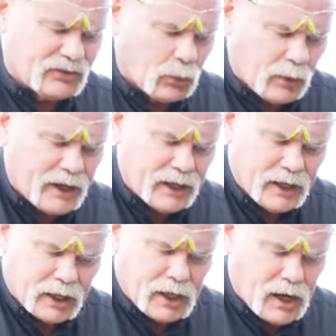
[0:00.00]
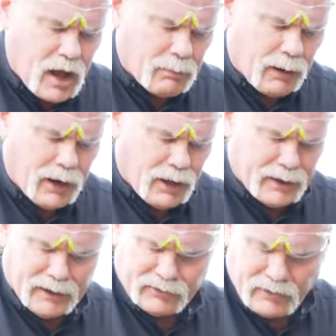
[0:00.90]
So we're gonna get a good long burn on
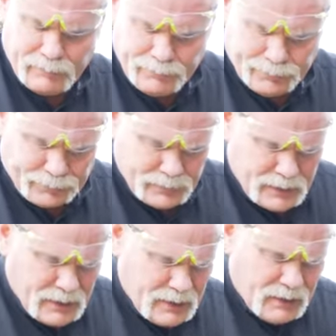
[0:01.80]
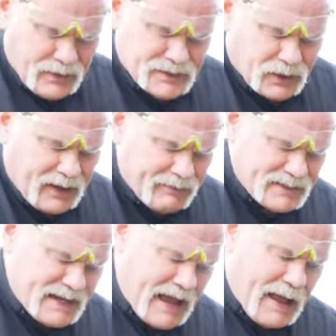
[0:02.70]
this. This will give
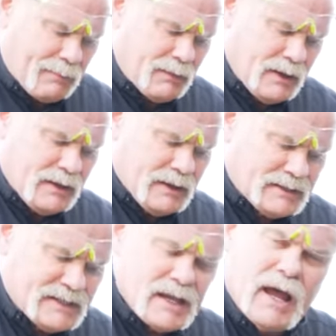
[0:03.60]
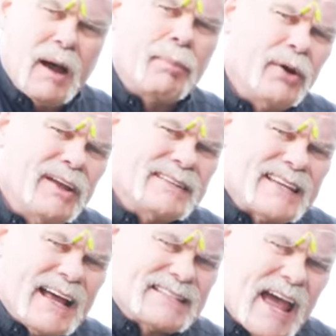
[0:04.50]
us time. This is a, a pretty good
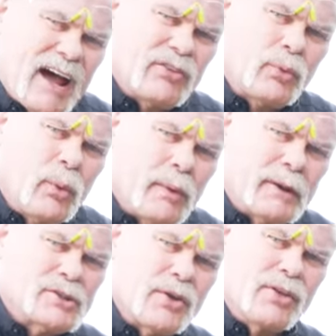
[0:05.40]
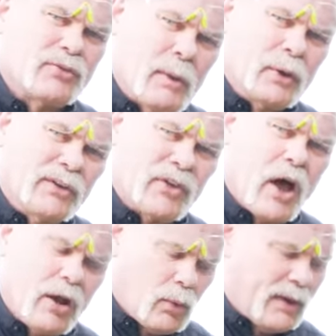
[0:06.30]
sized house. We wanna make sure the smoke gets
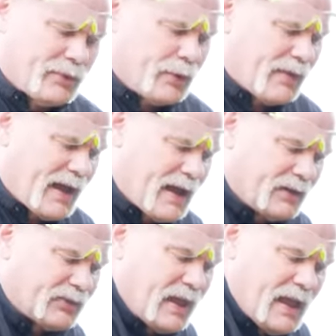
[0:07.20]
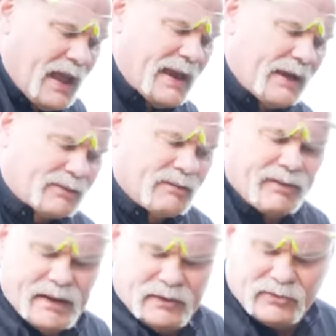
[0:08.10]
all the way through the house and out the
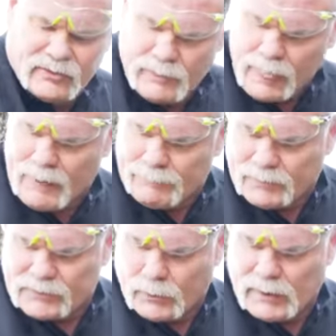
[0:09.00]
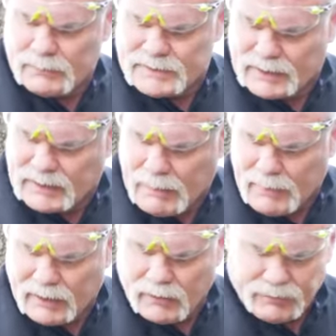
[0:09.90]
vents. So I'm gonna set that
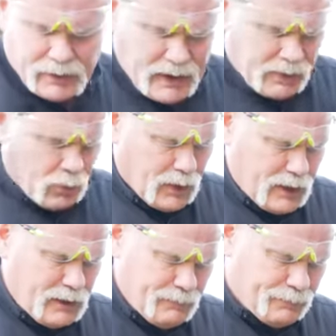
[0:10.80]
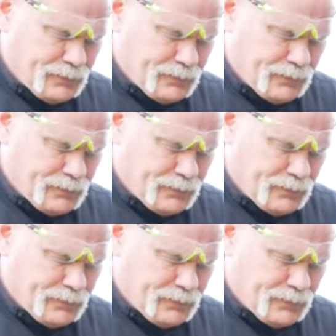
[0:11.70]
back over here out of the way.